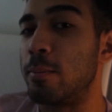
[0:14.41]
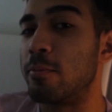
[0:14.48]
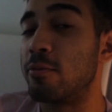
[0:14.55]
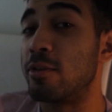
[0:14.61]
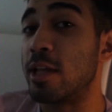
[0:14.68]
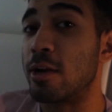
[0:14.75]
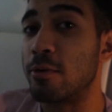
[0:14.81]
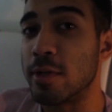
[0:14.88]

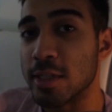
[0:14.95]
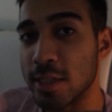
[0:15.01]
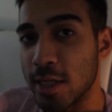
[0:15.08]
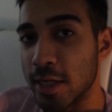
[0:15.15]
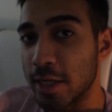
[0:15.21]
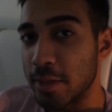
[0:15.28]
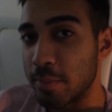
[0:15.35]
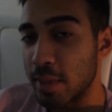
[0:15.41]
for that reason
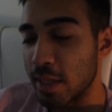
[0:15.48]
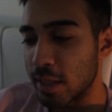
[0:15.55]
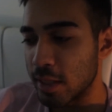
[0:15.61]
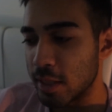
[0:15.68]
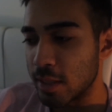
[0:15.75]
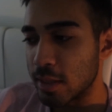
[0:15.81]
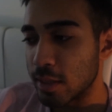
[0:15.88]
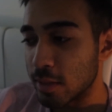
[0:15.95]
I didn't make
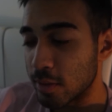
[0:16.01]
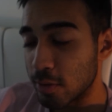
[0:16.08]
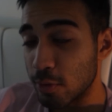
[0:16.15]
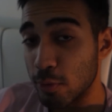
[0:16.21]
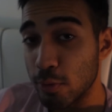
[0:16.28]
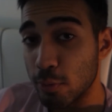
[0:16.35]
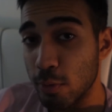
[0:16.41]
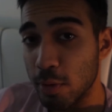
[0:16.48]
a
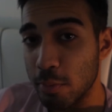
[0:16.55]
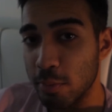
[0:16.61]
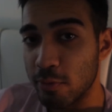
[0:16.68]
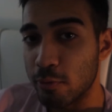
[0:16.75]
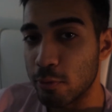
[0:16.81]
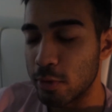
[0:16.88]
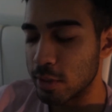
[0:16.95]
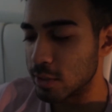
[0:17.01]
3rd one
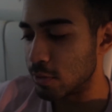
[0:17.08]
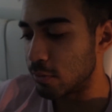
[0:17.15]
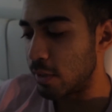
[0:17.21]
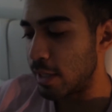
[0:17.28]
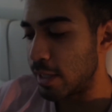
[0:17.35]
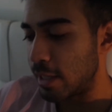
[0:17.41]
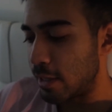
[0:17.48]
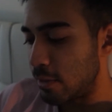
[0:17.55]
before until
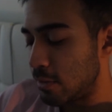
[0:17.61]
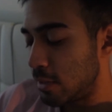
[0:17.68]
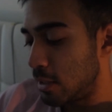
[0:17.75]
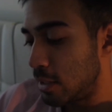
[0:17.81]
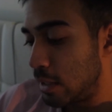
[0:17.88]
right now.